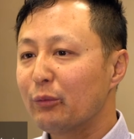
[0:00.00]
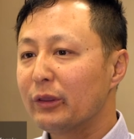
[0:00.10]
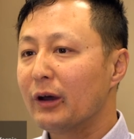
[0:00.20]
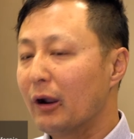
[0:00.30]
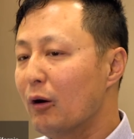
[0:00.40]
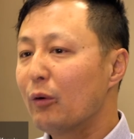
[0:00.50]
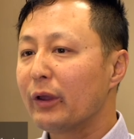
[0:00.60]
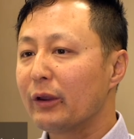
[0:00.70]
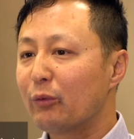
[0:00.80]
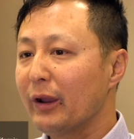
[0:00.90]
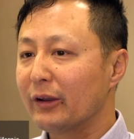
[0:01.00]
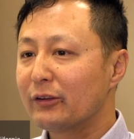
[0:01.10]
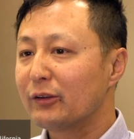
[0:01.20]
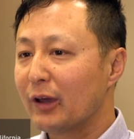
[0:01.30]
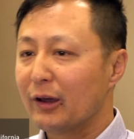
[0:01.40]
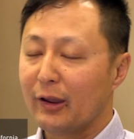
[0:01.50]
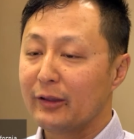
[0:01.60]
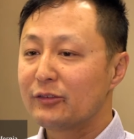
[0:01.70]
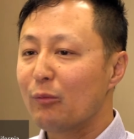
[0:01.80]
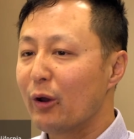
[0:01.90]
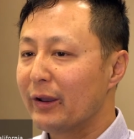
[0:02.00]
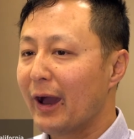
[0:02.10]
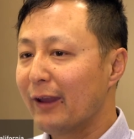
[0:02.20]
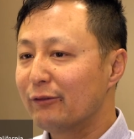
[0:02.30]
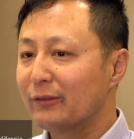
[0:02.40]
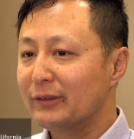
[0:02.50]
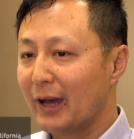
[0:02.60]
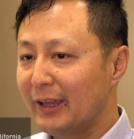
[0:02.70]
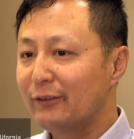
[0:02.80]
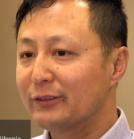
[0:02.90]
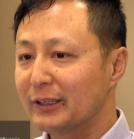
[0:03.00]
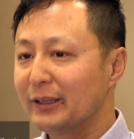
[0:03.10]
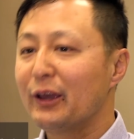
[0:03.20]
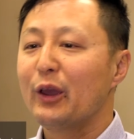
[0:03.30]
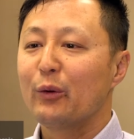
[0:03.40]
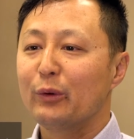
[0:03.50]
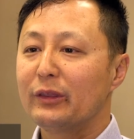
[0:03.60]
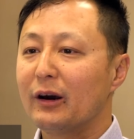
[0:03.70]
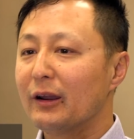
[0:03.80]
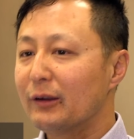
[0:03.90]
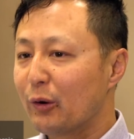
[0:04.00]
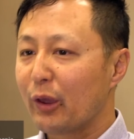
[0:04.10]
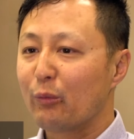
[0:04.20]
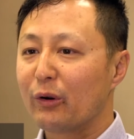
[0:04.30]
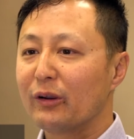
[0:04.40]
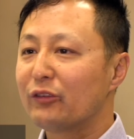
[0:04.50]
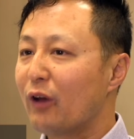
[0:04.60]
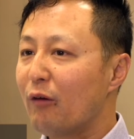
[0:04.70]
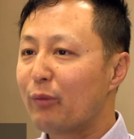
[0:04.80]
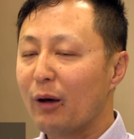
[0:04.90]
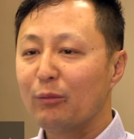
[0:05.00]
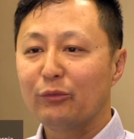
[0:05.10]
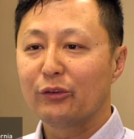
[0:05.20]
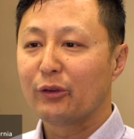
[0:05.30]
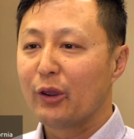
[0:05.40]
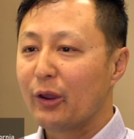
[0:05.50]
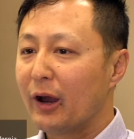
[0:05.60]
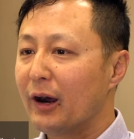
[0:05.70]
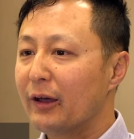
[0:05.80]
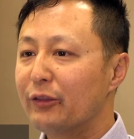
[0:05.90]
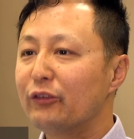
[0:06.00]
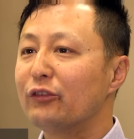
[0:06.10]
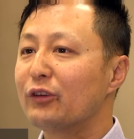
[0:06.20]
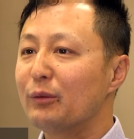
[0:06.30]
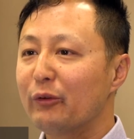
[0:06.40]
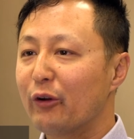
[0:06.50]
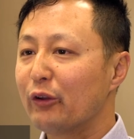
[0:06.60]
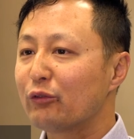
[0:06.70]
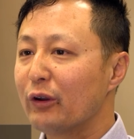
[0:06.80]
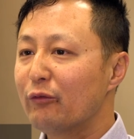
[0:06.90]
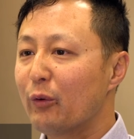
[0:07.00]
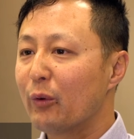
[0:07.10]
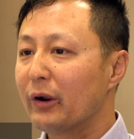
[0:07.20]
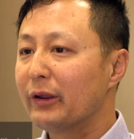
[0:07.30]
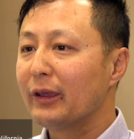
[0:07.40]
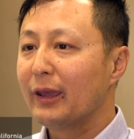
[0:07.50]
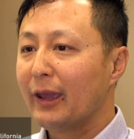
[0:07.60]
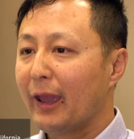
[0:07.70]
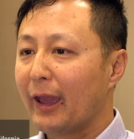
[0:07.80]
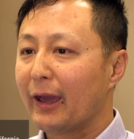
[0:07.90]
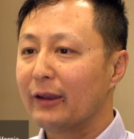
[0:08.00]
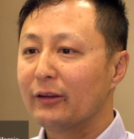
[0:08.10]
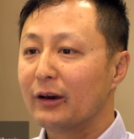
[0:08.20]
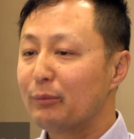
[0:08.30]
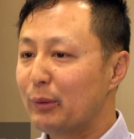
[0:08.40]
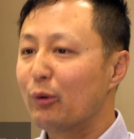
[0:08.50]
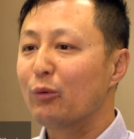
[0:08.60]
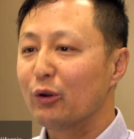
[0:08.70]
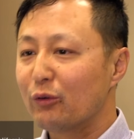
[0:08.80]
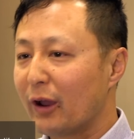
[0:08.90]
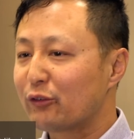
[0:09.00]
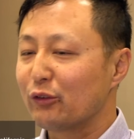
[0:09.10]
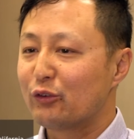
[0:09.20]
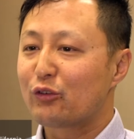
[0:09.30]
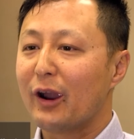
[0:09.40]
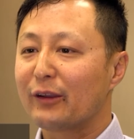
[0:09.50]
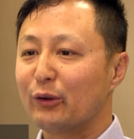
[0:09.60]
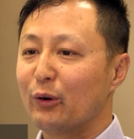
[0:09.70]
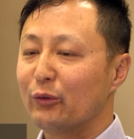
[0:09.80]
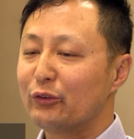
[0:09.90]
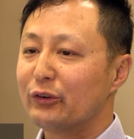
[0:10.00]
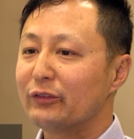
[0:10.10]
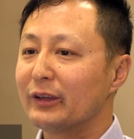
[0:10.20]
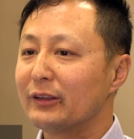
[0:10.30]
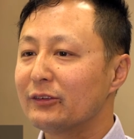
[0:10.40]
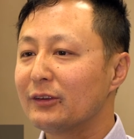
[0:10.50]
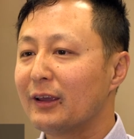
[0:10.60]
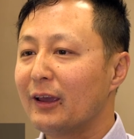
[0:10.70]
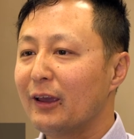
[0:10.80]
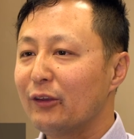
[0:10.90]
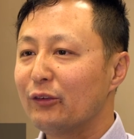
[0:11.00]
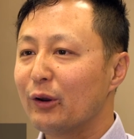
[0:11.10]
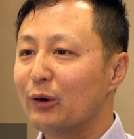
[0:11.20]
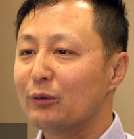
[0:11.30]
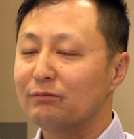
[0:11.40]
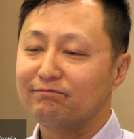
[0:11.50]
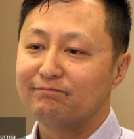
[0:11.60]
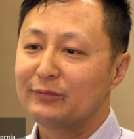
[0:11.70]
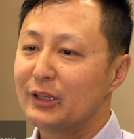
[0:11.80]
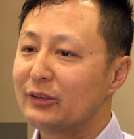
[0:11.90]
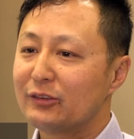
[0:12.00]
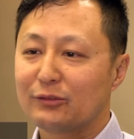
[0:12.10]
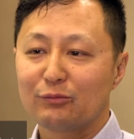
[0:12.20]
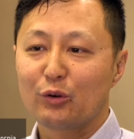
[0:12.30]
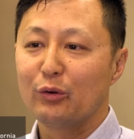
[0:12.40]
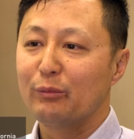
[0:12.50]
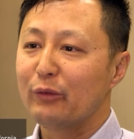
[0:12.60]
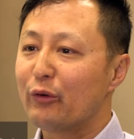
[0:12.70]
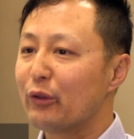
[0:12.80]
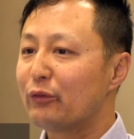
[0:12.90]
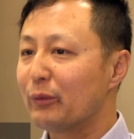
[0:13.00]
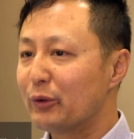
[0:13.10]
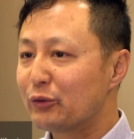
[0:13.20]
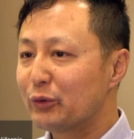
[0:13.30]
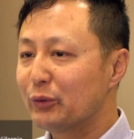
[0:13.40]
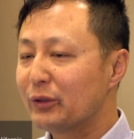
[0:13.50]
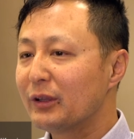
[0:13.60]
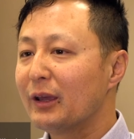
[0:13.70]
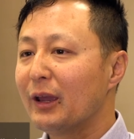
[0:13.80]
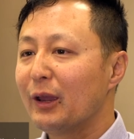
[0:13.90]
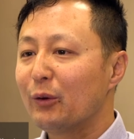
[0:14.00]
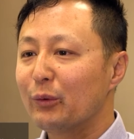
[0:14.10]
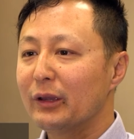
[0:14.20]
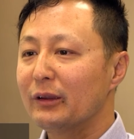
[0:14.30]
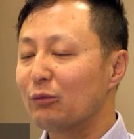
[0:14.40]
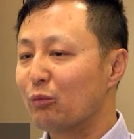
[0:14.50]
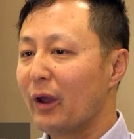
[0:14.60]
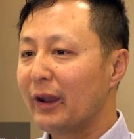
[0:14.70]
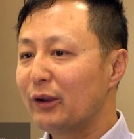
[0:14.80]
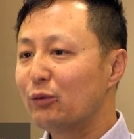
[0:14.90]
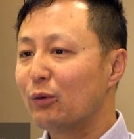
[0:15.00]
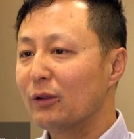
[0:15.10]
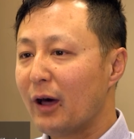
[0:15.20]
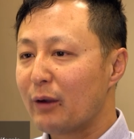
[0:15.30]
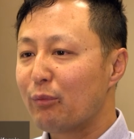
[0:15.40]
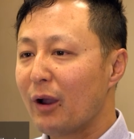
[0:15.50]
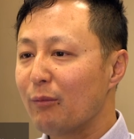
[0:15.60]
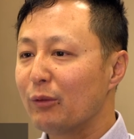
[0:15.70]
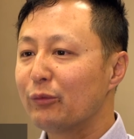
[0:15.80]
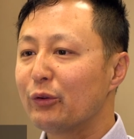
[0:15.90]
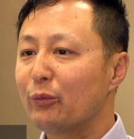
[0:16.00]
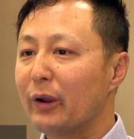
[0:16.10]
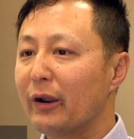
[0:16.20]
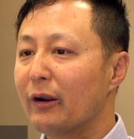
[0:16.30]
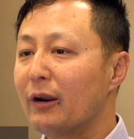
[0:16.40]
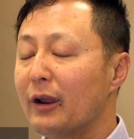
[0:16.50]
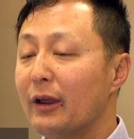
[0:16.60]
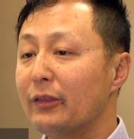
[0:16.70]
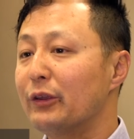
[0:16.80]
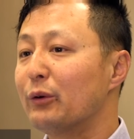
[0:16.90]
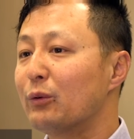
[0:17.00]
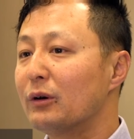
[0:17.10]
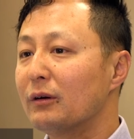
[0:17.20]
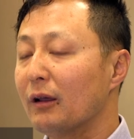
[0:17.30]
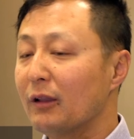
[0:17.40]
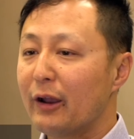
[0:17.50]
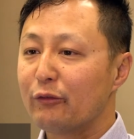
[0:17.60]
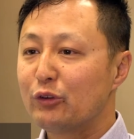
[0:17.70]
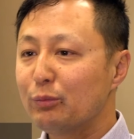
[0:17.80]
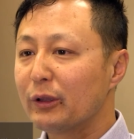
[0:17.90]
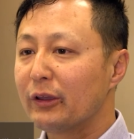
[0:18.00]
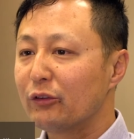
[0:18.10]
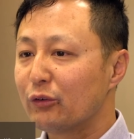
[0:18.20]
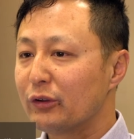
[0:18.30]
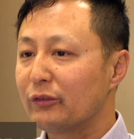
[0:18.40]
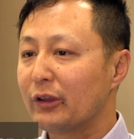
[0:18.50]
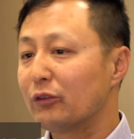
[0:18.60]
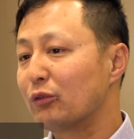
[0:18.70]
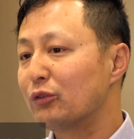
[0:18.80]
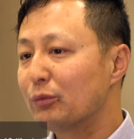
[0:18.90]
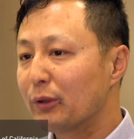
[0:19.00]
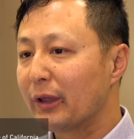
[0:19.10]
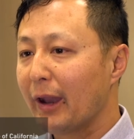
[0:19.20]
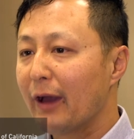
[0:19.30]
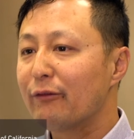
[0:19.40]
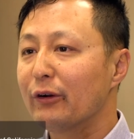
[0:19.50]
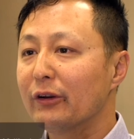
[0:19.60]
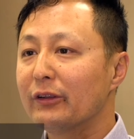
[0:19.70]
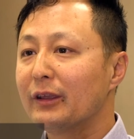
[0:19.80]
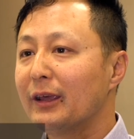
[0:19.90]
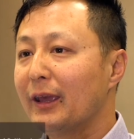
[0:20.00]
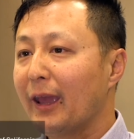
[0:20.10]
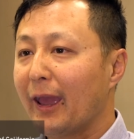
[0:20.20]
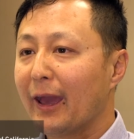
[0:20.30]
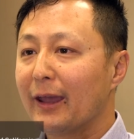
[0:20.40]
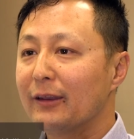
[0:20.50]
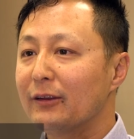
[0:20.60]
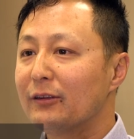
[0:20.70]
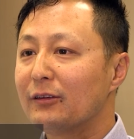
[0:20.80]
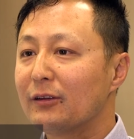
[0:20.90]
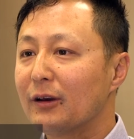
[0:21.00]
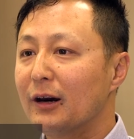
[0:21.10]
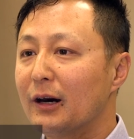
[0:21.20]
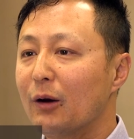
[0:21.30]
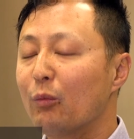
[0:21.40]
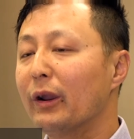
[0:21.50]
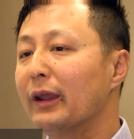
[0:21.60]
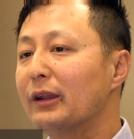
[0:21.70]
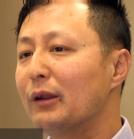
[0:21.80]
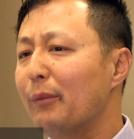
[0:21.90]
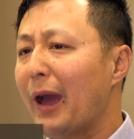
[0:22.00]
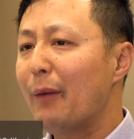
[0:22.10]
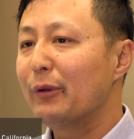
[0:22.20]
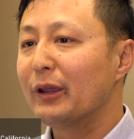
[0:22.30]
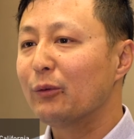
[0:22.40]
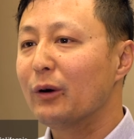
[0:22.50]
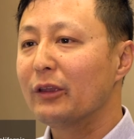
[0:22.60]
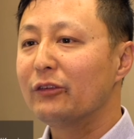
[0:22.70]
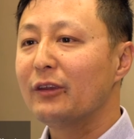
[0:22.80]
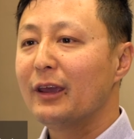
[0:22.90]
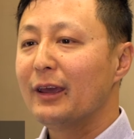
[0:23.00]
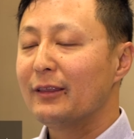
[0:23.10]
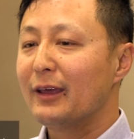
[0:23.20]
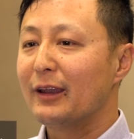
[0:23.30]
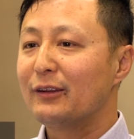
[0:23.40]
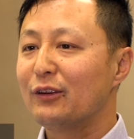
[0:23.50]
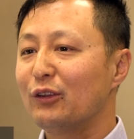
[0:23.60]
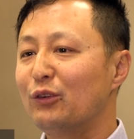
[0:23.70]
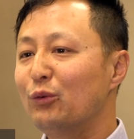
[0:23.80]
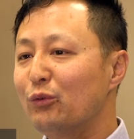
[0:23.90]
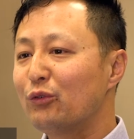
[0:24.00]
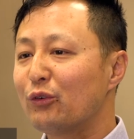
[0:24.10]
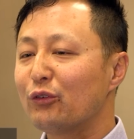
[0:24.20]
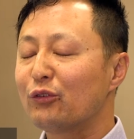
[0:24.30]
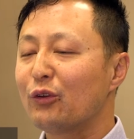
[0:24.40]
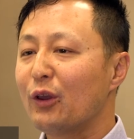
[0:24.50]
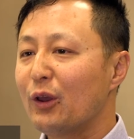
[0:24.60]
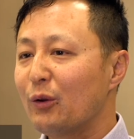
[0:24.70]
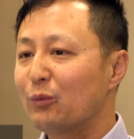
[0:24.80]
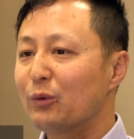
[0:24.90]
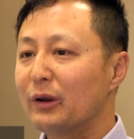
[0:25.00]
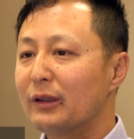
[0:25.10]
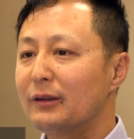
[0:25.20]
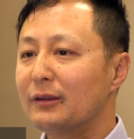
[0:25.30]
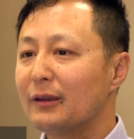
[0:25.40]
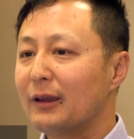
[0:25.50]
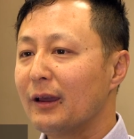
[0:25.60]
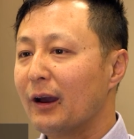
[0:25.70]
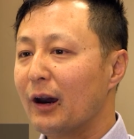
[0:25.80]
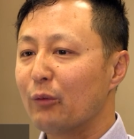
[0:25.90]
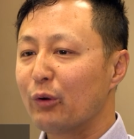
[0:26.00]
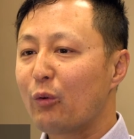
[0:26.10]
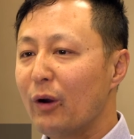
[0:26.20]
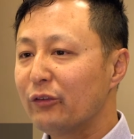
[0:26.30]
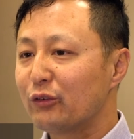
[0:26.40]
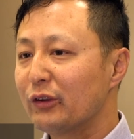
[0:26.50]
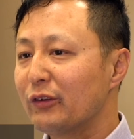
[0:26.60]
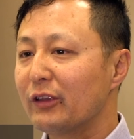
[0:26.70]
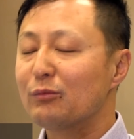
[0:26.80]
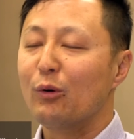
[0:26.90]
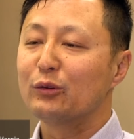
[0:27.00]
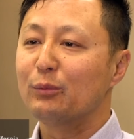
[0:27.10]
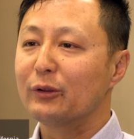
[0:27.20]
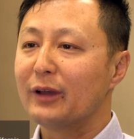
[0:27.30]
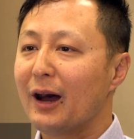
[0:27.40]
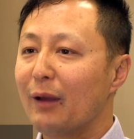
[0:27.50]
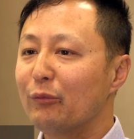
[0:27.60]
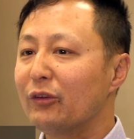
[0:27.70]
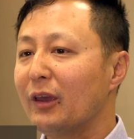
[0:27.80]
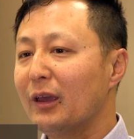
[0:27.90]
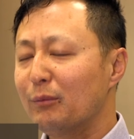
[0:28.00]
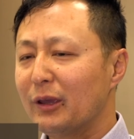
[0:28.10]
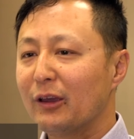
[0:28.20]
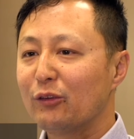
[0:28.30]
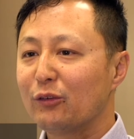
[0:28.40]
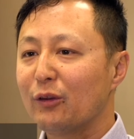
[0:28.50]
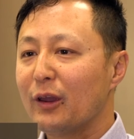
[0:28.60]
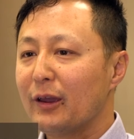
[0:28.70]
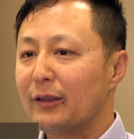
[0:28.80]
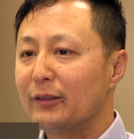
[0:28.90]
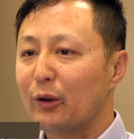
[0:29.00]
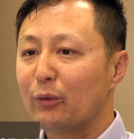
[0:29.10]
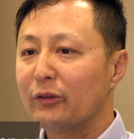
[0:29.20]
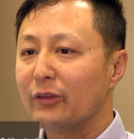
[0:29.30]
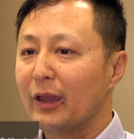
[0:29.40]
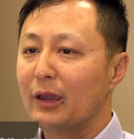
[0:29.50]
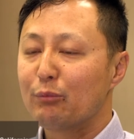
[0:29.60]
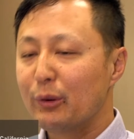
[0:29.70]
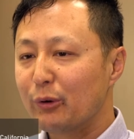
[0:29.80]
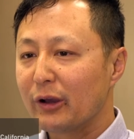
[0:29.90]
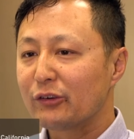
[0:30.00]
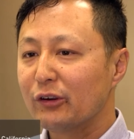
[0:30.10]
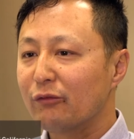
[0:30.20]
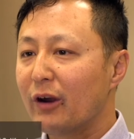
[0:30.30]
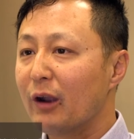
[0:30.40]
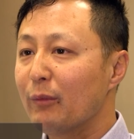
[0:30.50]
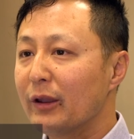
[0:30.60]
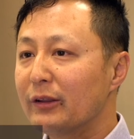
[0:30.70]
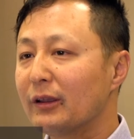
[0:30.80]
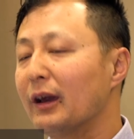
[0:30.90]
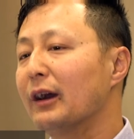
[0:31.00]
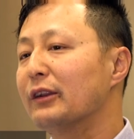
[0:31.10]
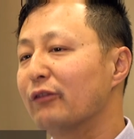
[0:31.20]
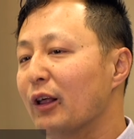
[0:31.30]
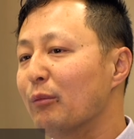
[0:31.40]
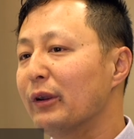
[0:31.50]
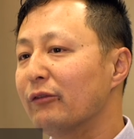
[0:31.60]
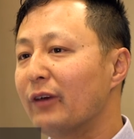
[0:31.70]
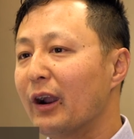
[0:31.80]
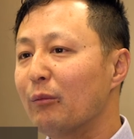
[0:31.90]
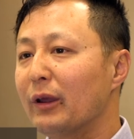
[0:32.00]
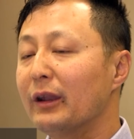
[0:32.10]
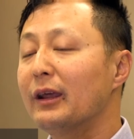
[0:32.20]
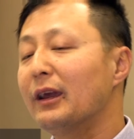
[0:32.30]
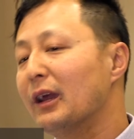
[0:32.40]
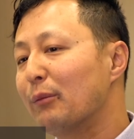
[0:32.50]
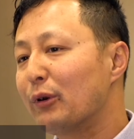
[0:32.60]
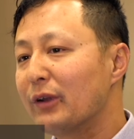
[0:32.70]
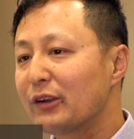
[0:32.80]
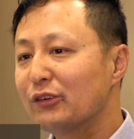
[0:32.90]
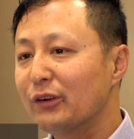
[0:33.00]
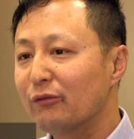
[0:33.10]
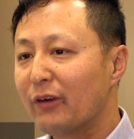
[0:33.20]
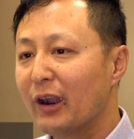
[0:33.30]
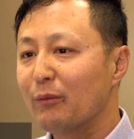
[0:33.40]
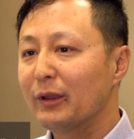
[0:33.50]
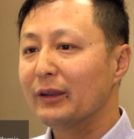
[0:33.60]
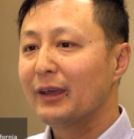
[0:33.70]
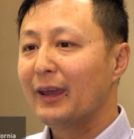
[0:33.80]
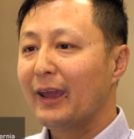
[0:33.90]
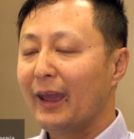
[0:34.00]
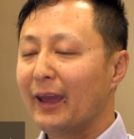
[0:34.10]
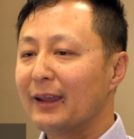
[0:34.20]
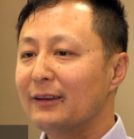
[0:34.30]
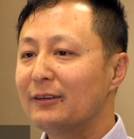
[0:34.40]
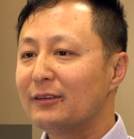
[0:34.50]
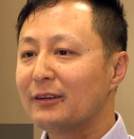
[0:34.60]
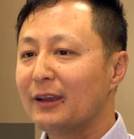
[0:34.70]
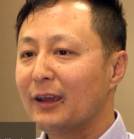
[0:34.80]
we thought, oh, okay, great. And somewhat naively, we thought, okay, we're going to solve problems. This is going to be very straightforward, and people will actually track their own certificates. So this couldn't be further from the truth. We ran into a lot of problems where there were a lot of duplicate certificates or duplicate effort. And what ended up happening was that users would request certificates multiple times because there was a pre-production environment, a development environment, a production environment, and